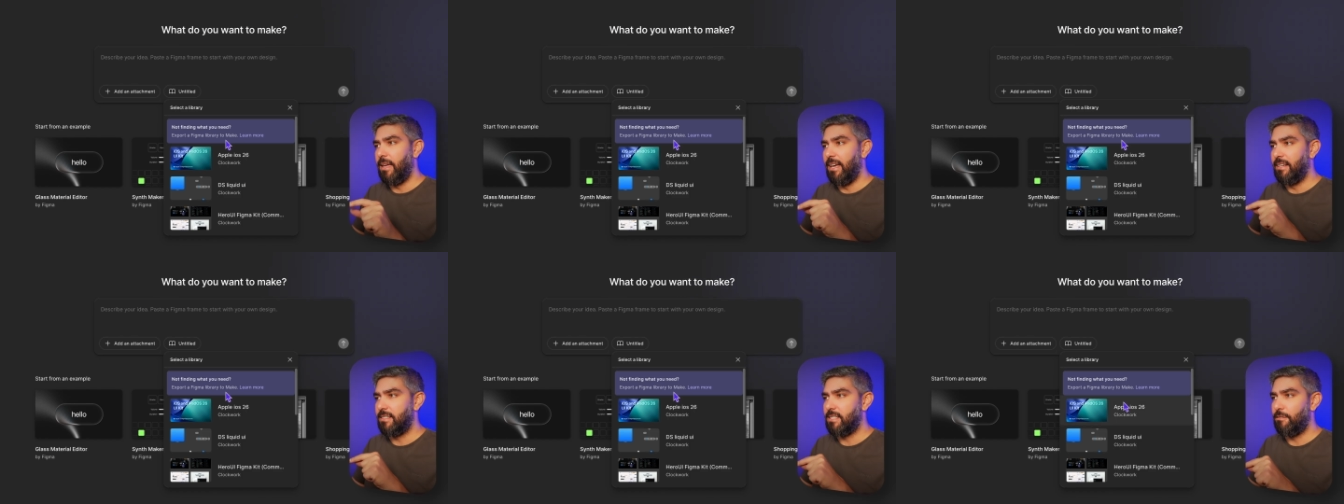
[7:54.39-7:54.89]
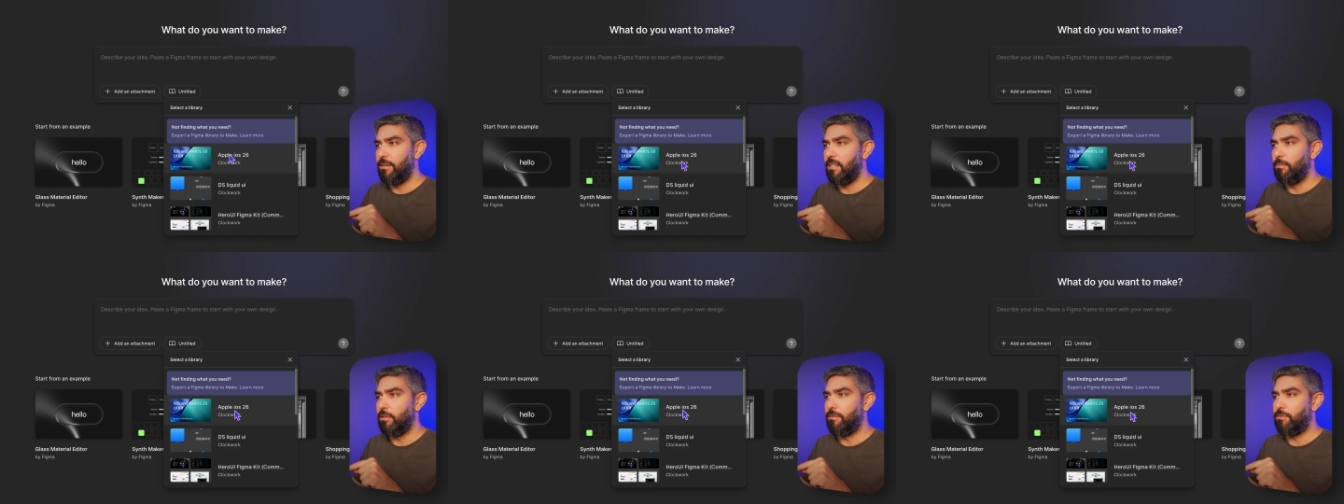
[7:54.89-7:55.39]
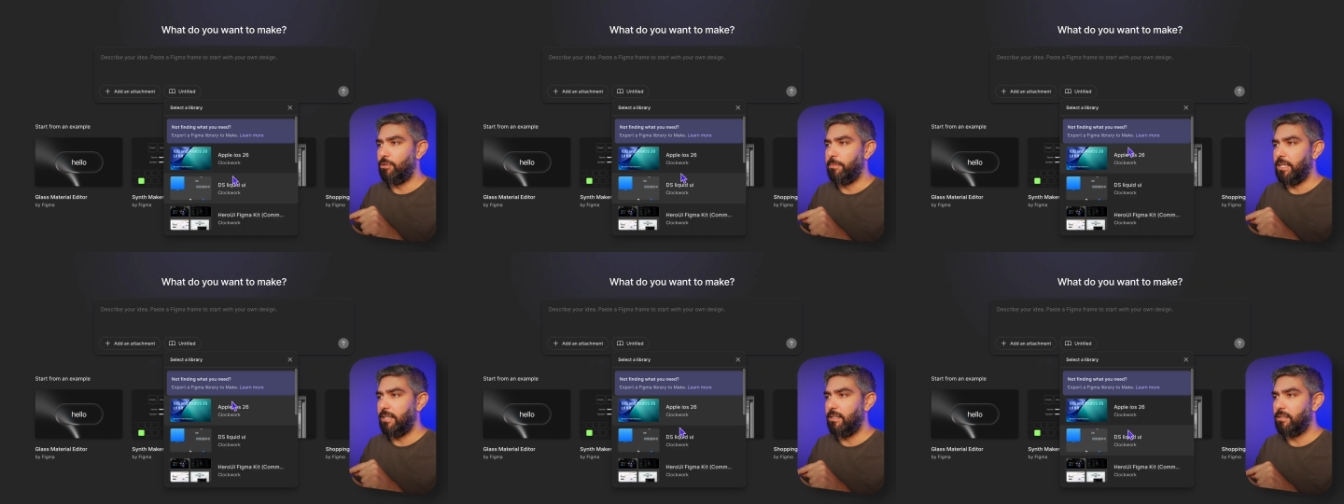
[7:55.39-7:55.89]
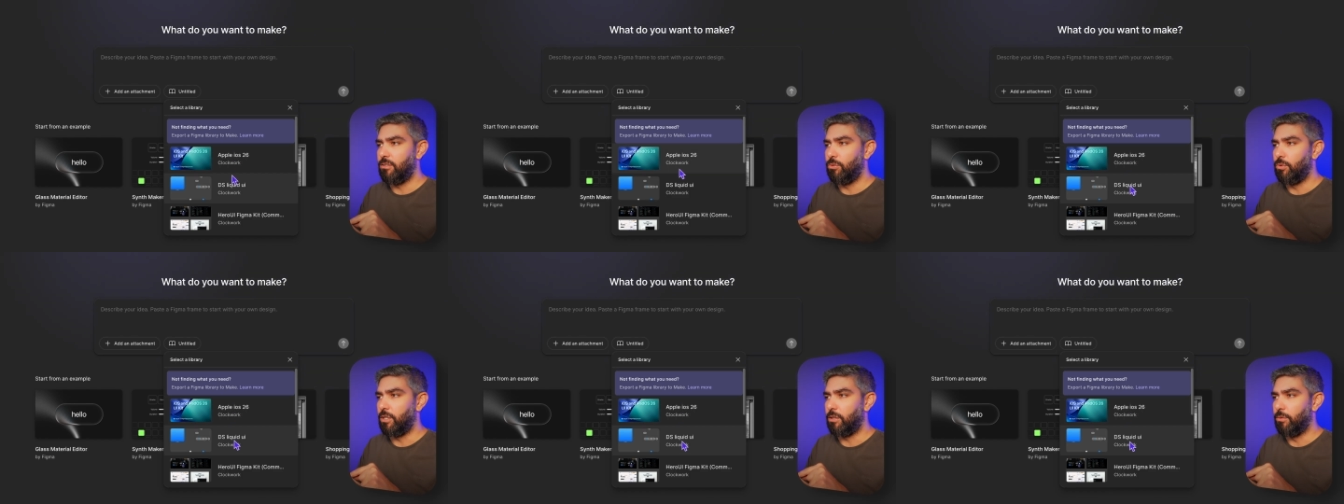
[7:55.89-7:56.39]
and it's available for me here to
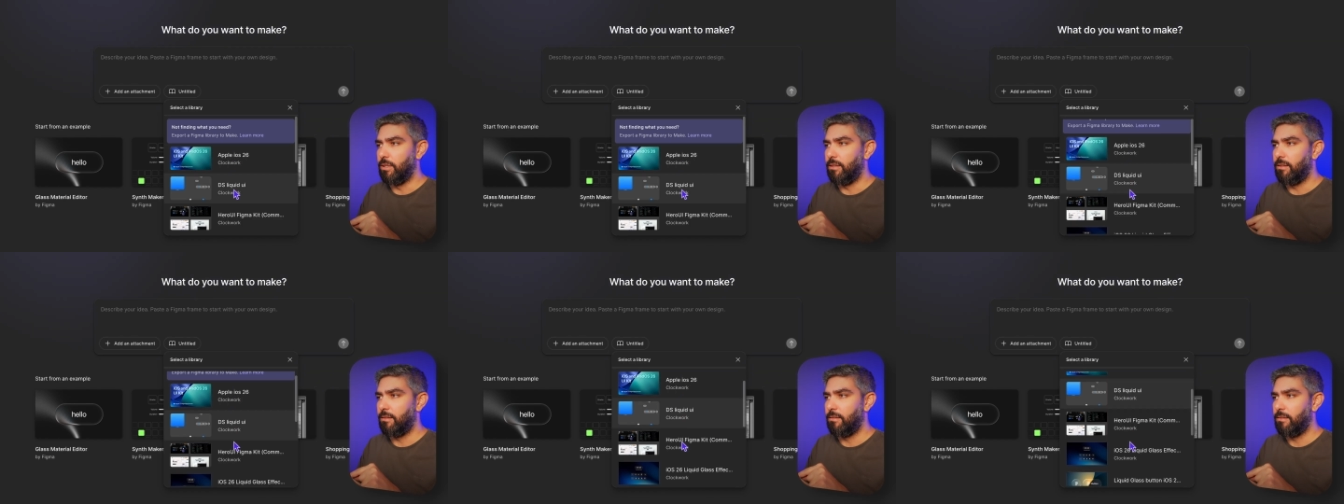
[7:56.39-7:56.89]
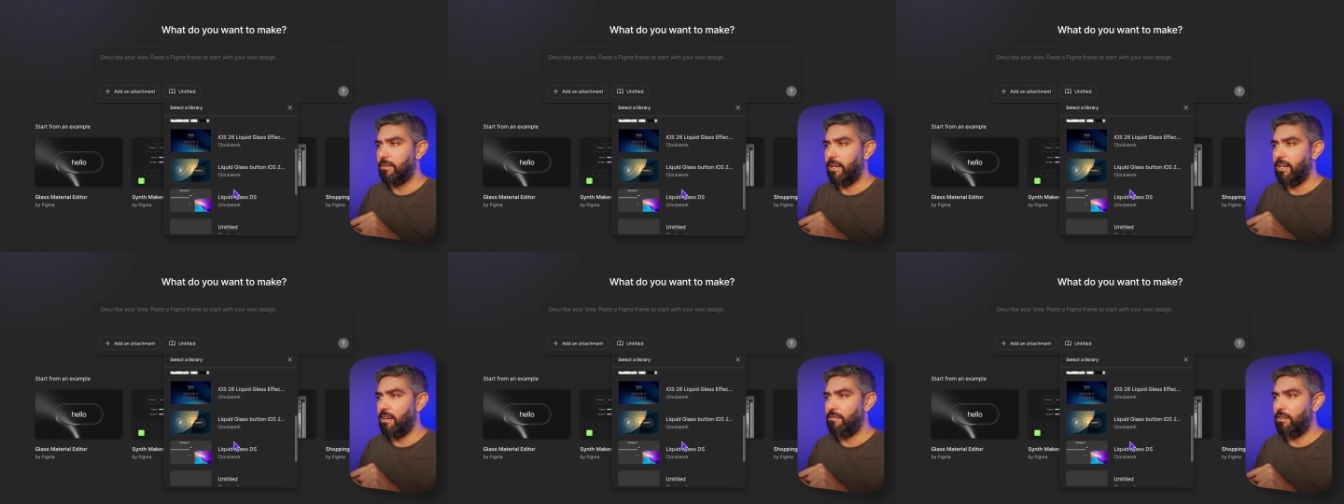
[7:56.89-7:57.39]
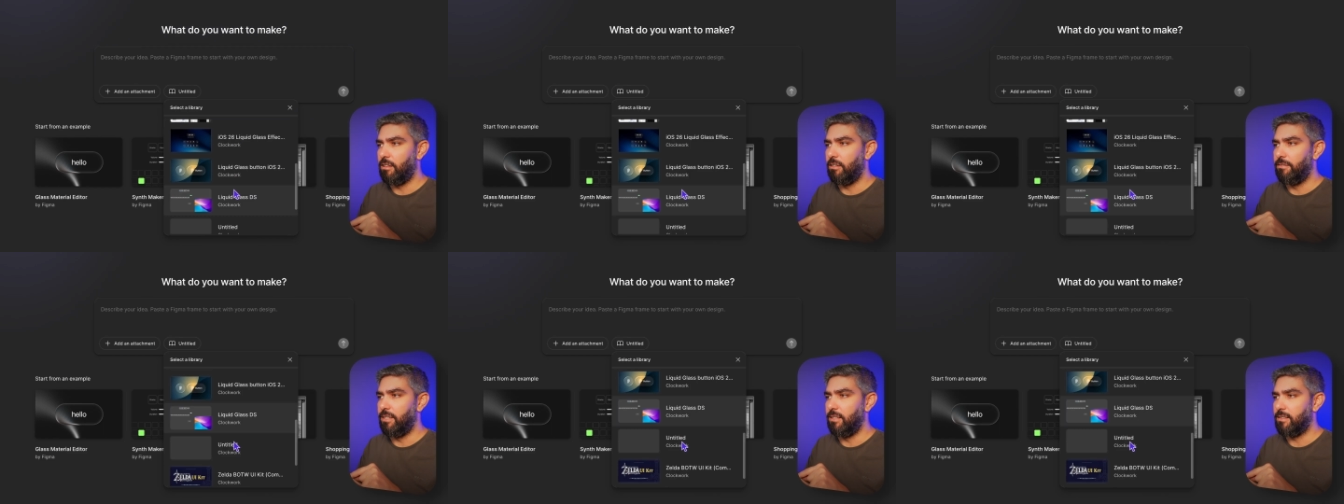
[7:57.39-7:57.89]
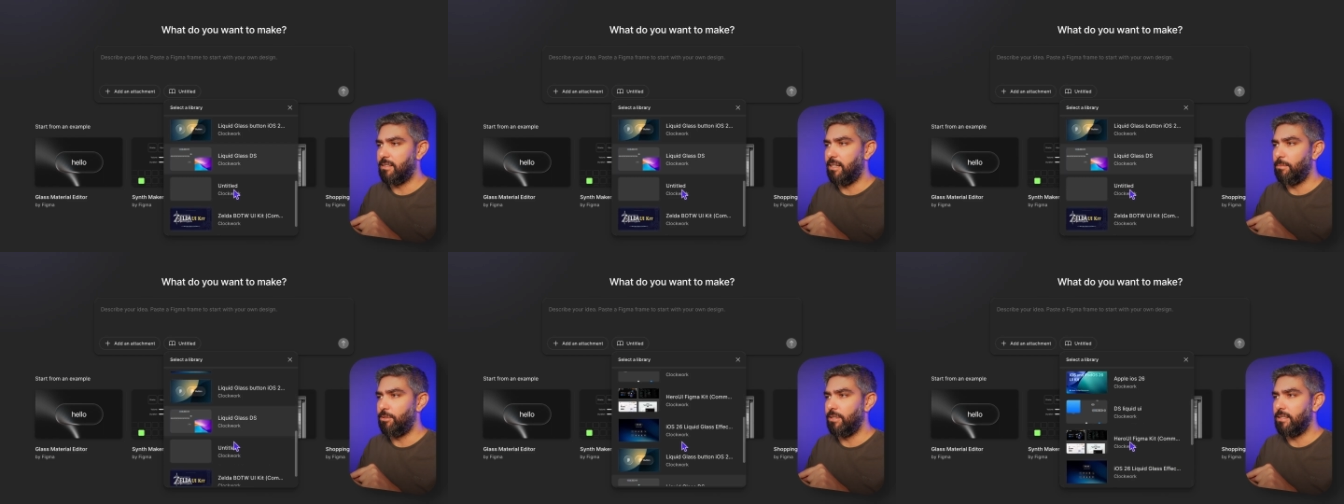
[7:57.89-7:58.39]
work with. I have all of these
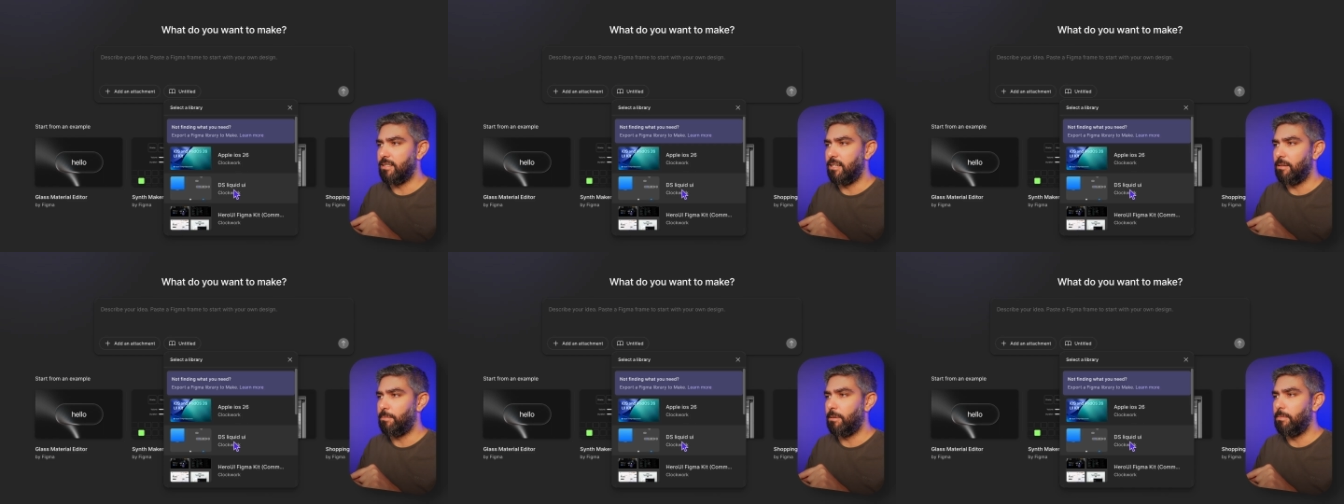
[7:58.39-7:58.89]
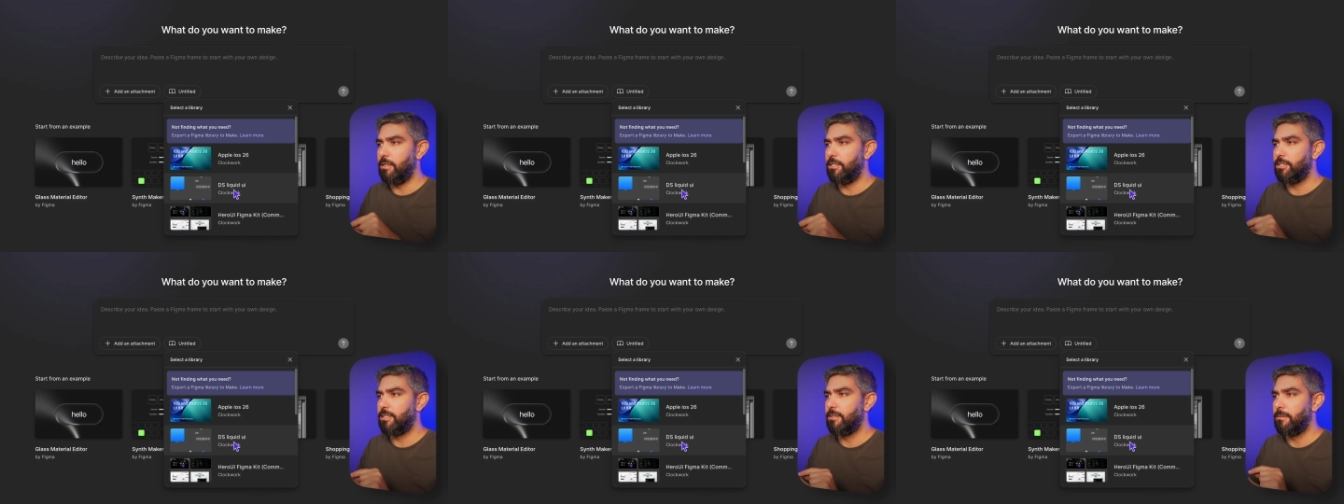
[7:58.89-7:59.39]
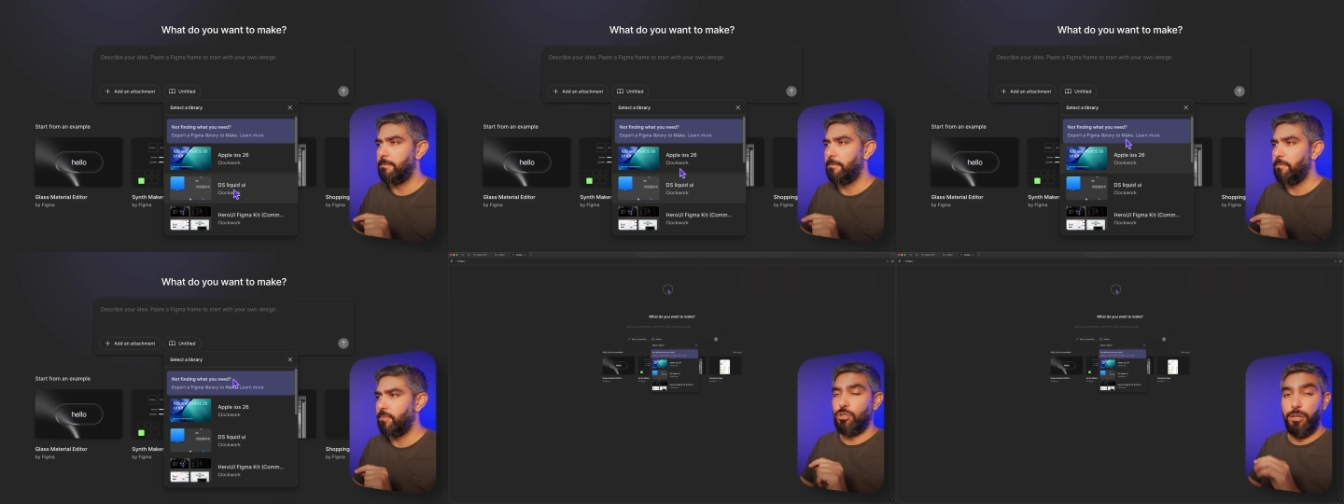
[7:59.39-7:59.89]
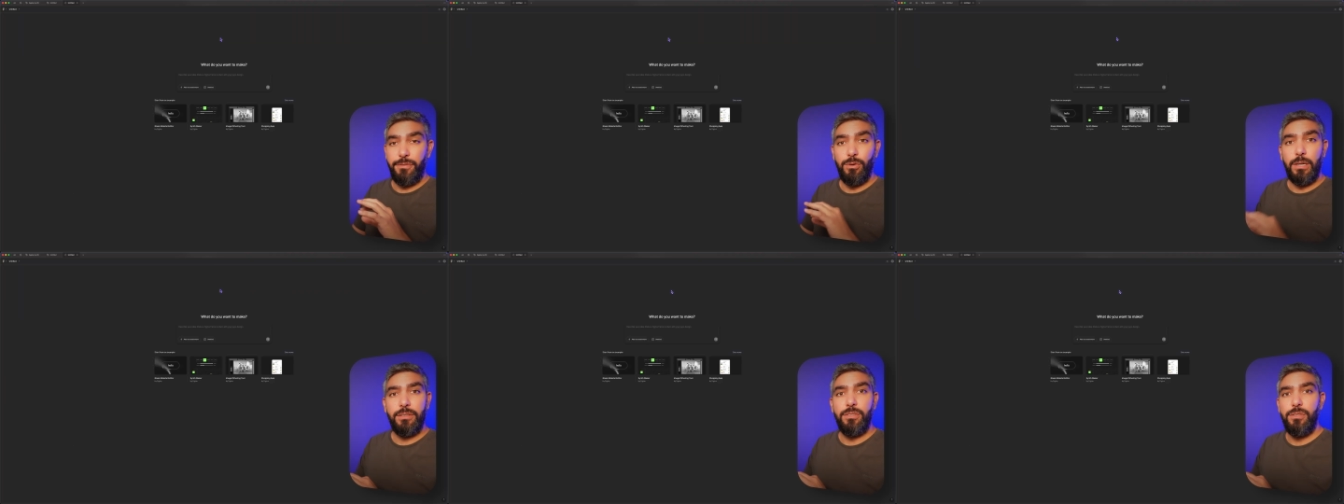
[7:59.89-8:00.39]
libraries that I published. So if you
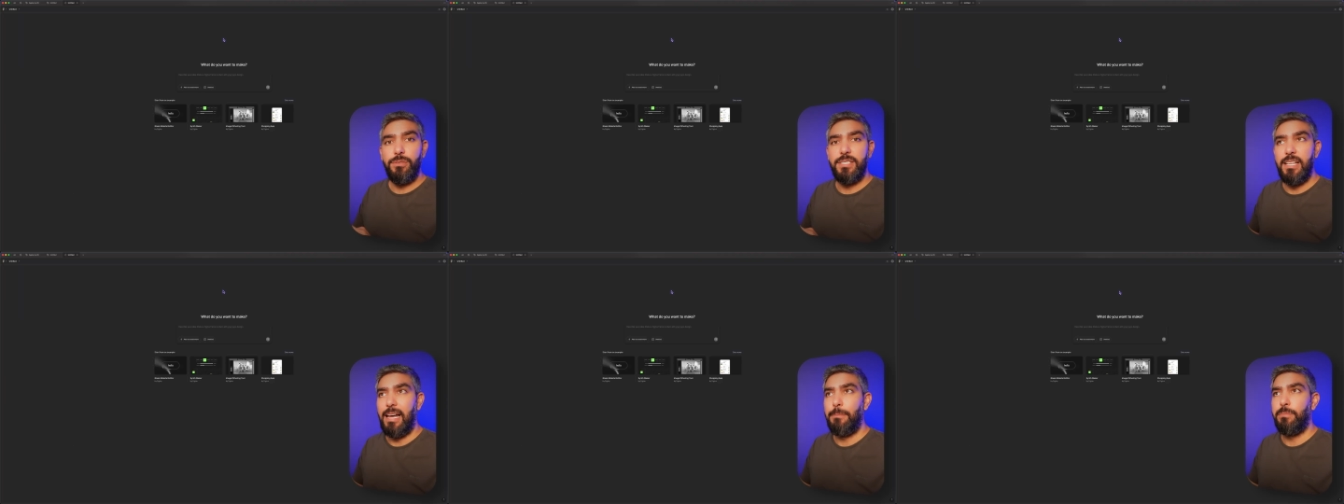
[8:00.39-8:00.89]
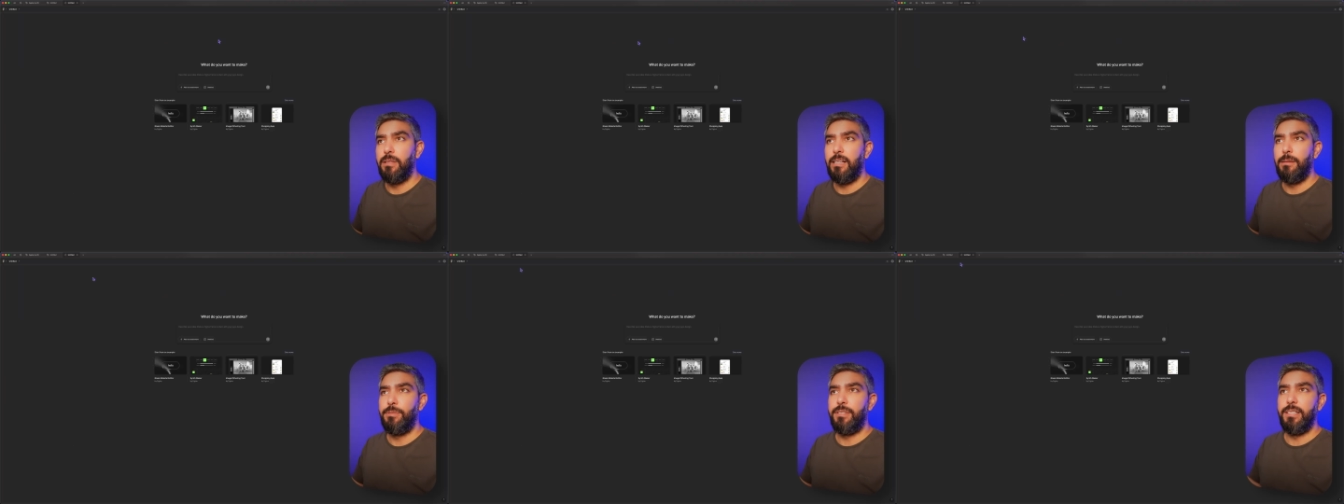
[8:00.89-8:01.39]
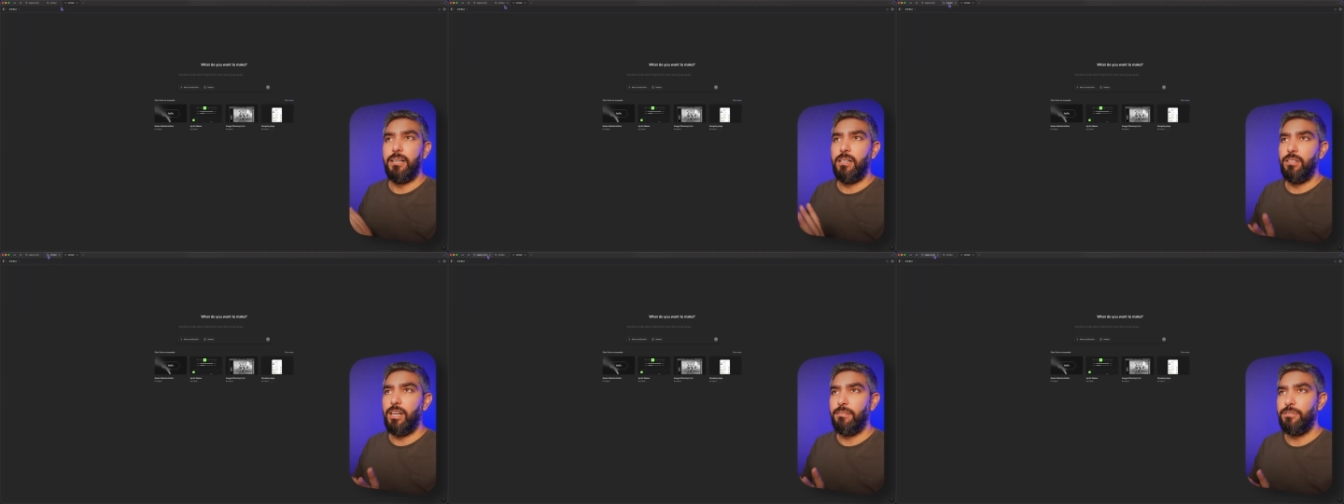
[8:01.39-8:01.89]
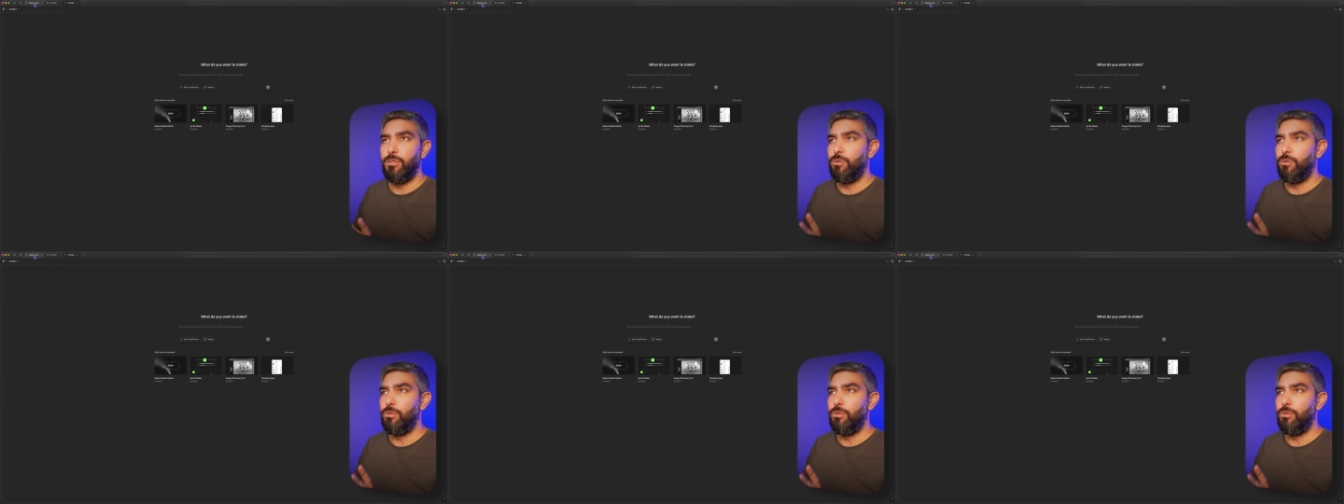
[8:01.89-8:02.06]
want to use the Apple library, all you have to